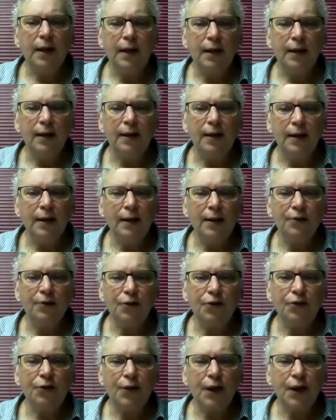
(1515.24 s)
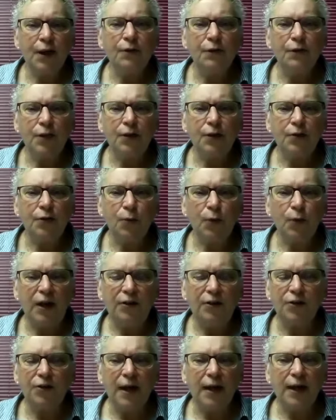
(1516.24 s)
And just think of it this way.
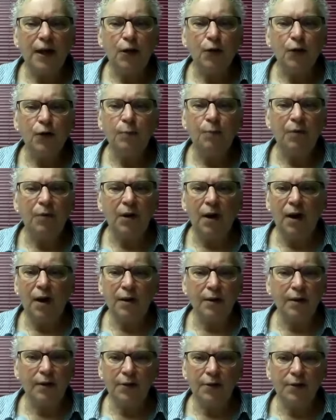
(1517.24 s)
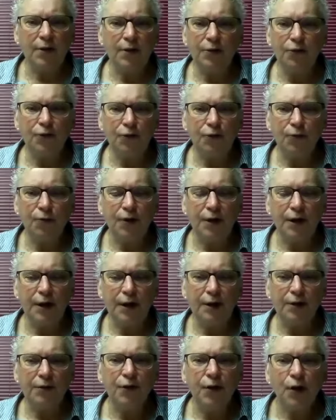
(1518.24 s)
It's like a good plot in a
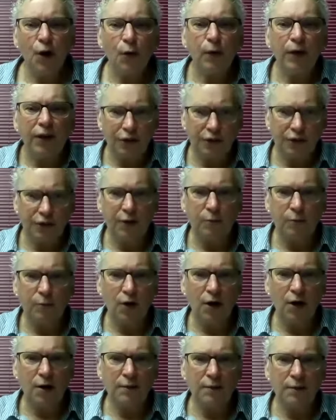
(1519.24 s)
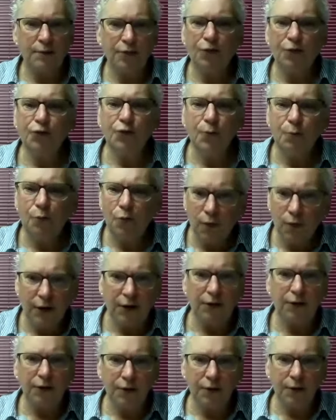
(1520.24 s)
story. It's going somewhere. There's a
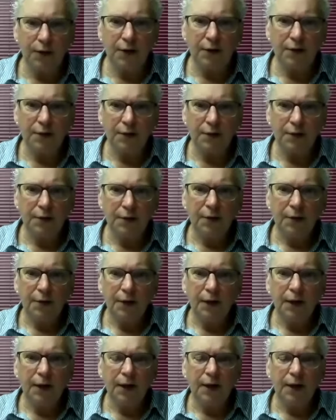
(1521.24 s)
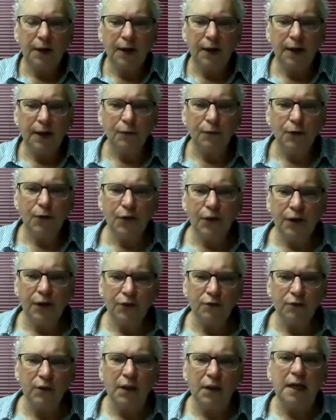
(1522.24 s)
point to it. And everything
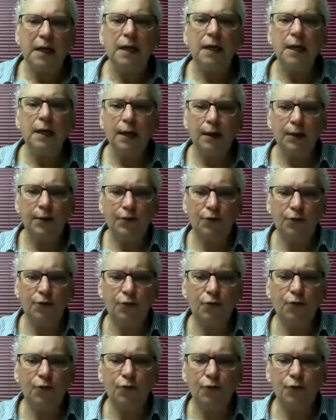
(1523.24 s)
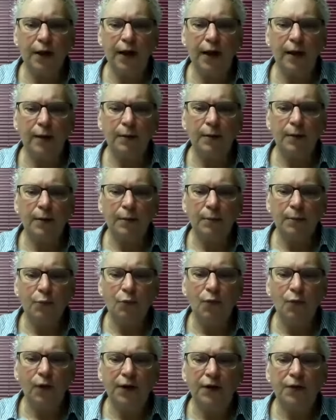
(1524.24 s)
is leading us to that
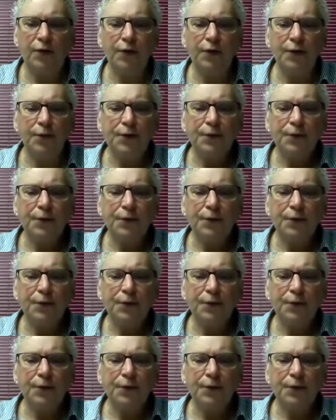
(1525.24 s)
point.